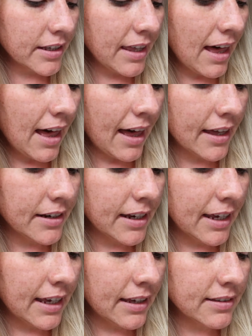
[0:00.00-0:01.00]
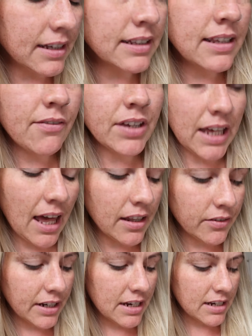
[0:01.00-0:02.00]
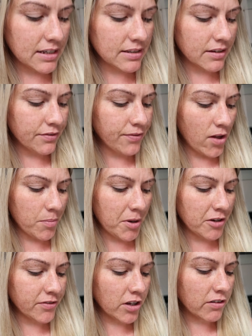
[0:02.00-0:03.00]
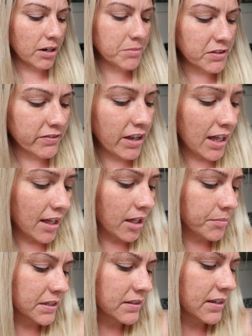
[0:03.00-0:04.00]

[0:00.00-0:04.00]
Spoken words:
can is 11 calories, 4.4 grams of carbs,